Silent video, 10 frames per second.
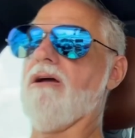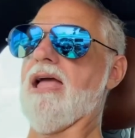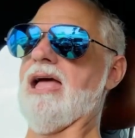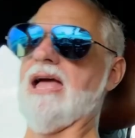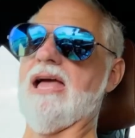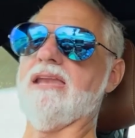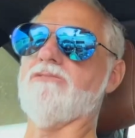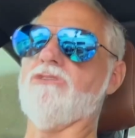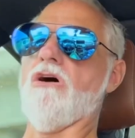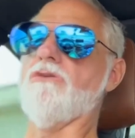
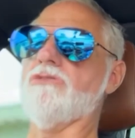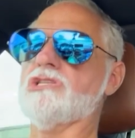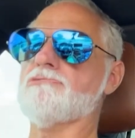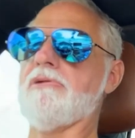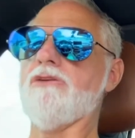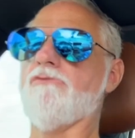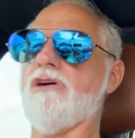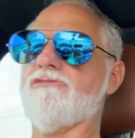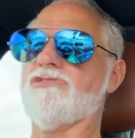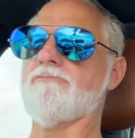and the speed
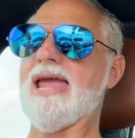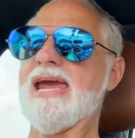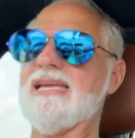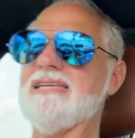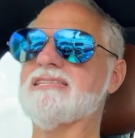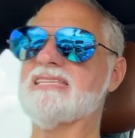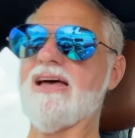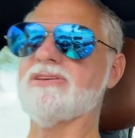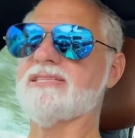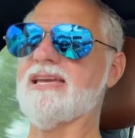went from
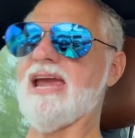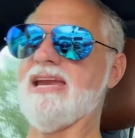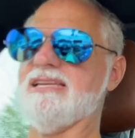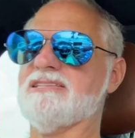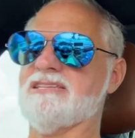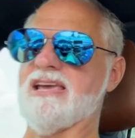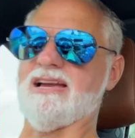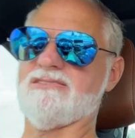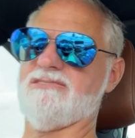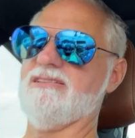87 to 86.